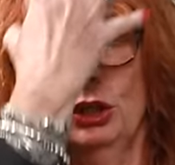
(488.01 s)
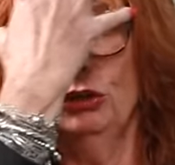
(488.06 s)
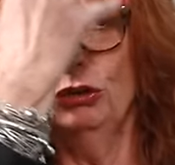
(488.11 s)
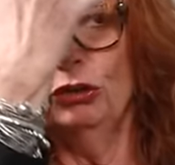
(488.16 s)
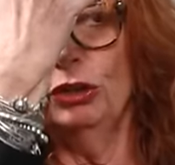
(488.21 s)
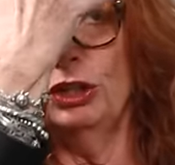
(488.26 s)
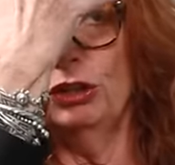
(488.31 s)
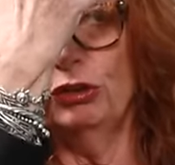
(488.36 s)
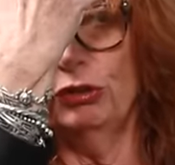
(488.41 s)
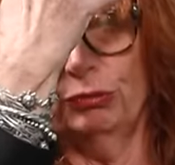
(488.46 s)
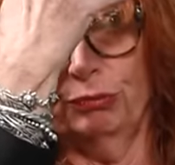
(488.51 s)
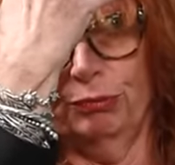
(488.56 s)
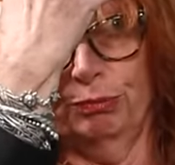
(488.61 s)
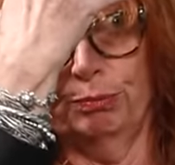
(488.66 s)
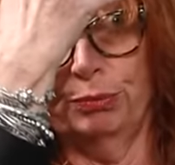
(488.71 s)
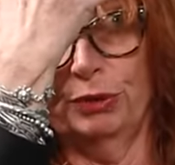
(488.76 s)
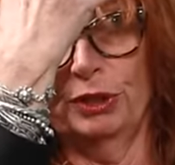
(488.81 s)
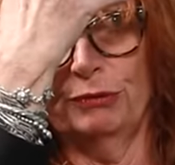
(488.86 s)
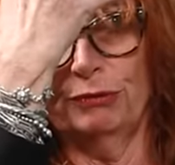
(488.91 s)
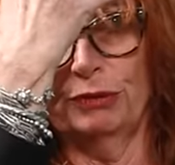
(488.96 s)
to this
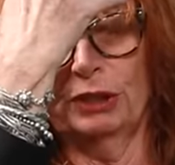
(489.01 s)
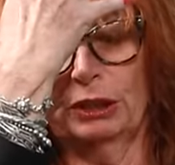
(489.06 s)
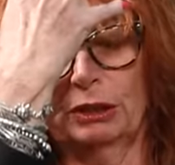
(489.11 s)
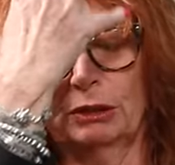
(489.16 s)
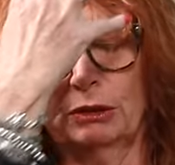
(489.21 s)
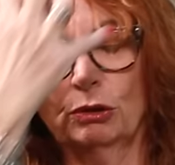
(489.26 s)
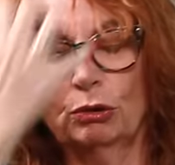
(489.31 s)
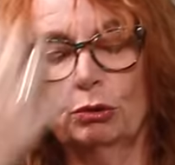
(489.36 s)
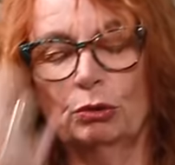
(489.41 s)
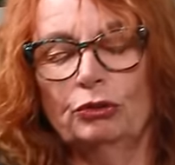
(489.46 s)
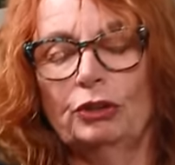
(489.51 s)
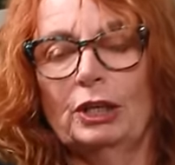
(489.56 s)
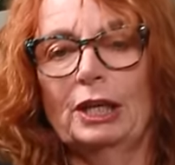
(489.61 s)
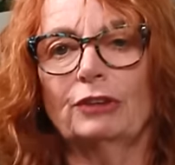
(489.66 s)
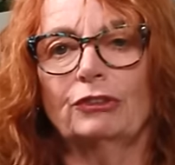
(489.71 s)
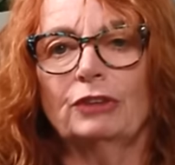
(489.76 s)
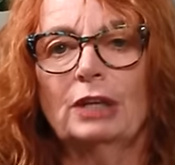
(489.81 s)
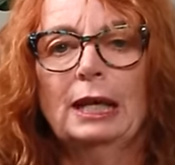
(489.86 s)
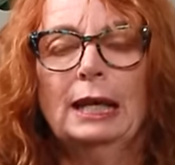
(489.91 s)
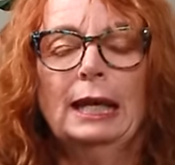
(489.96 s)
prefrontal
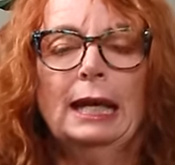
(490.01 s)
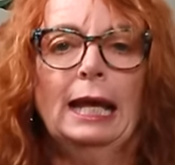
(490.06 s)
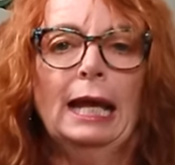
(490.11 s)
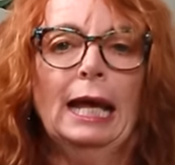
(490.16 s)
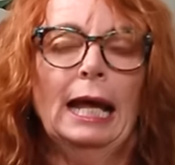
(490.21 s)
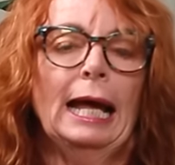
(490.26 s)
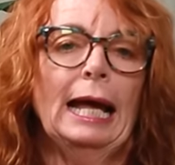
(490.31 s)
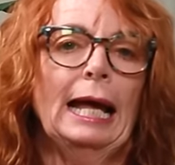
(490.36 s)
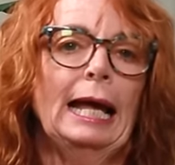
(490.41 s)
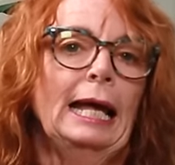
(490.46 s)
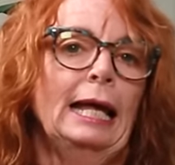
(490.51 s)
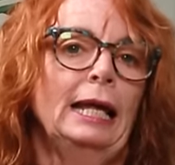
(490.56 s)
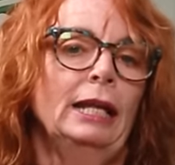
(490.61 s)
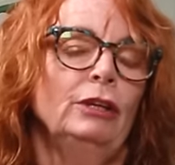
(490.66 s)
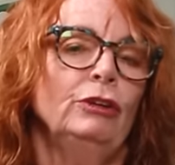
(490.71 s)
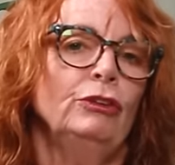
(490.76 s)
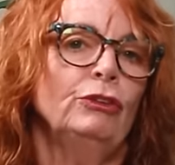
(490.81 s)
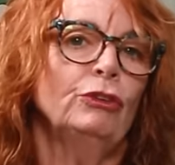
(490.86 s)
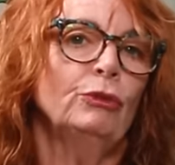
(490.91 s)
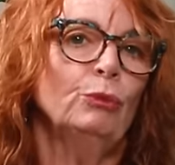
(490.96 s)
cortex.
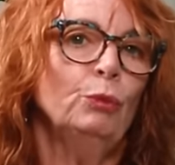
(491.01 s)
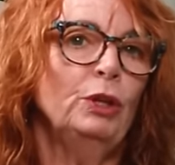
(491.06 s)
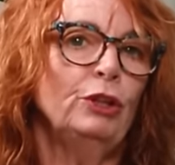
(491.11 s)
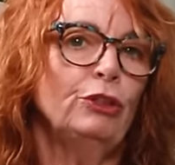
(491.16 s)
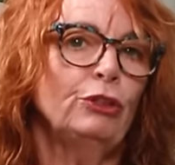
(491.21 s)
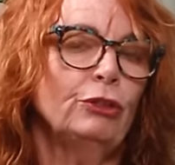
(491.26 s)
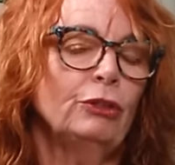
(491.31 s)
And with